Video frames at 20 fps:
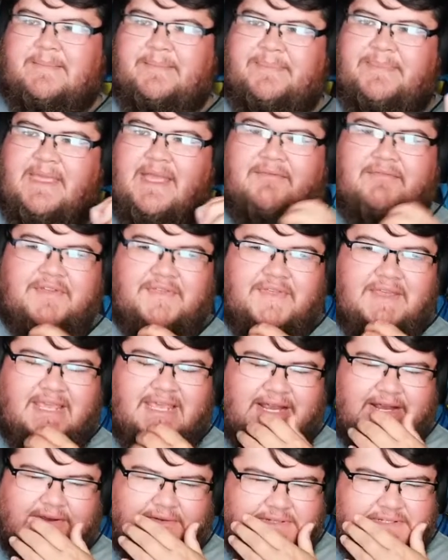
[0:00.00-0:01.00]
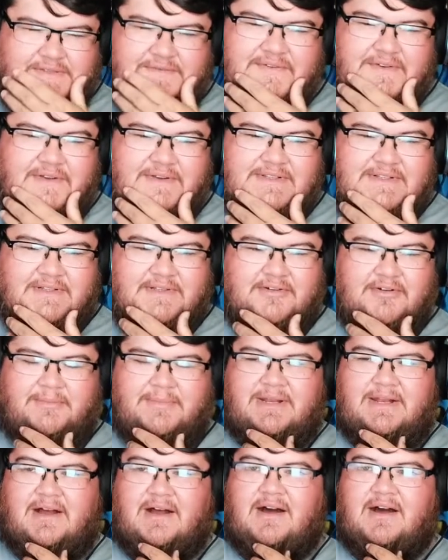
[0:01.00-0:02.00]
everything here just feels a little
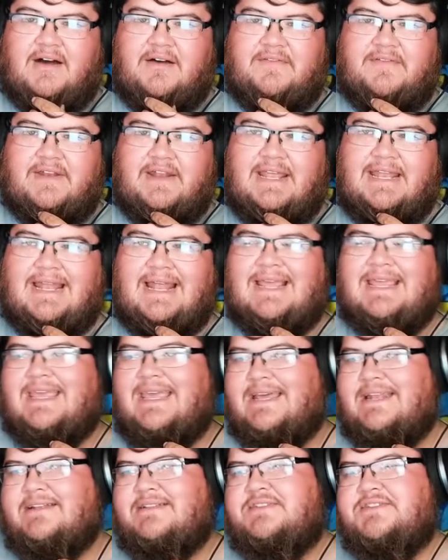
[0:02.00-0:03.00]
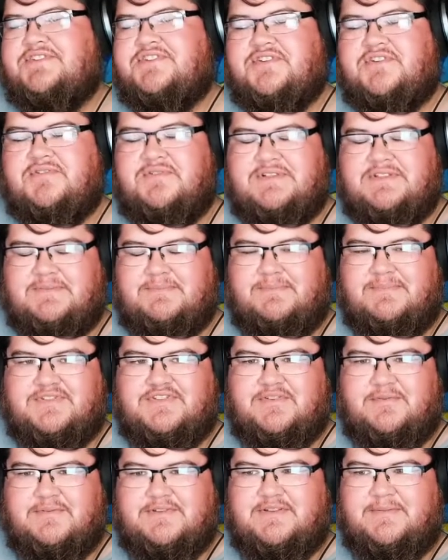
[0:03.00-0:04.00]
bit off, and, and I get it. The show is
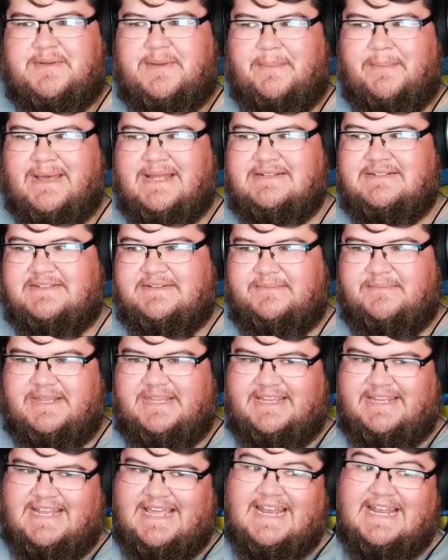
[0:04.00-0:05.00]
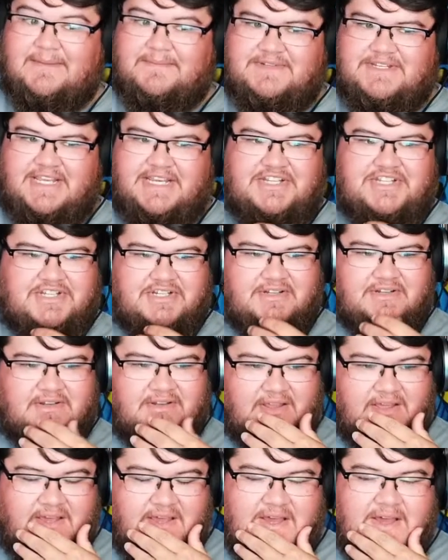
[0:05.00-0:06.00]
supposed to be meant to be an adaptation,
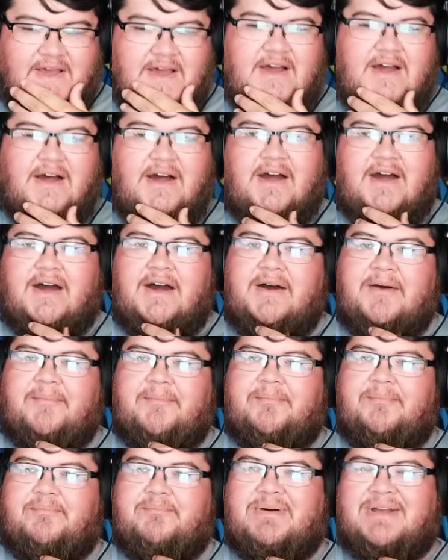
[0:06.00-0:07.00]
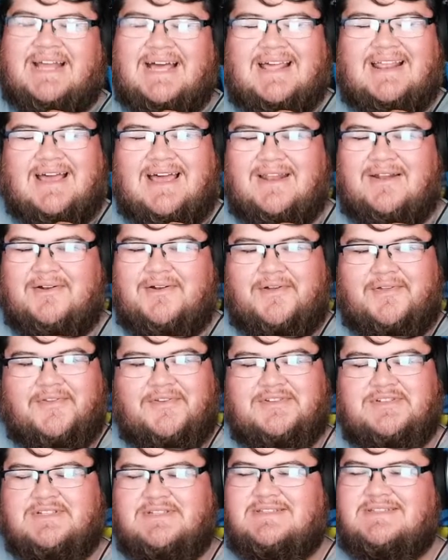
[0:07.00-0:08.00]
um, but I, I don't know.
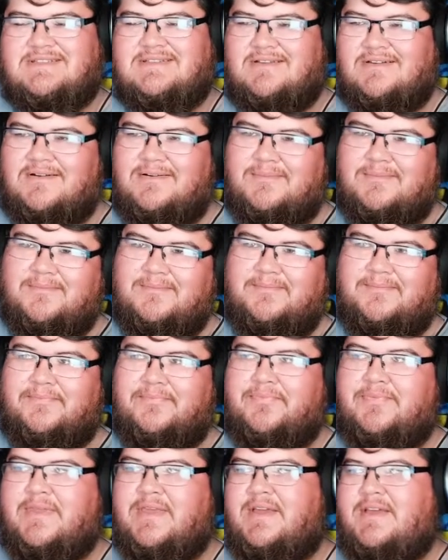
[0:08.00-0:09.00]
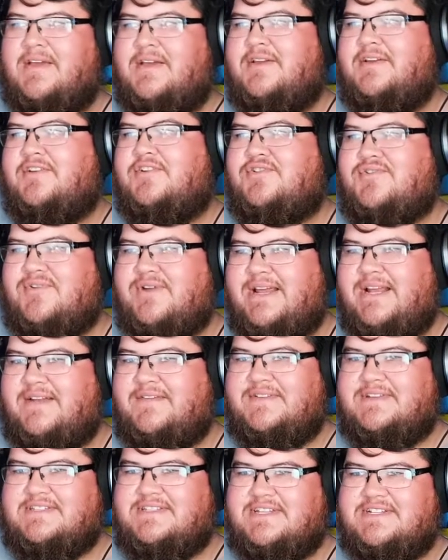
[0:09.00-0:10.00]
There's just some
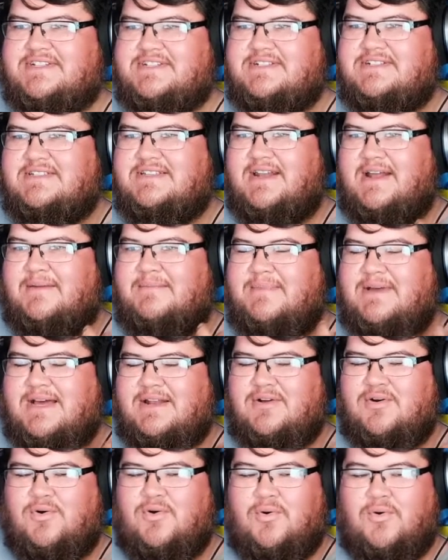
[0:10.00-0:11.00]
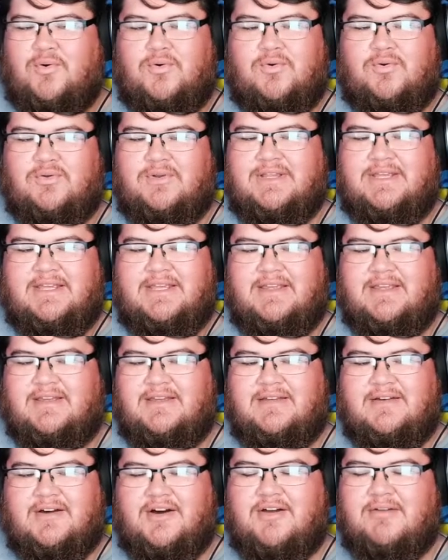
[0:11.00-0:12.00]
creative decisions that I'm not
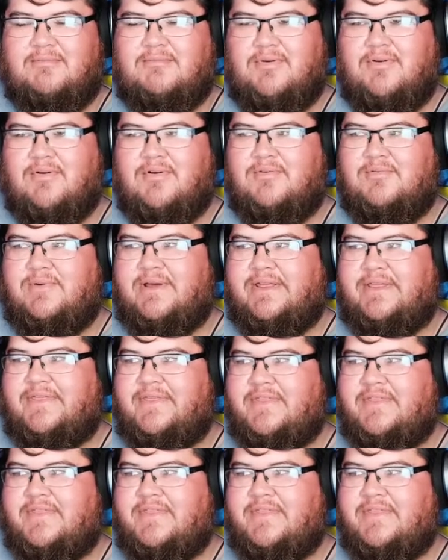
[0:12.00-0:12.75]
wholly on board with.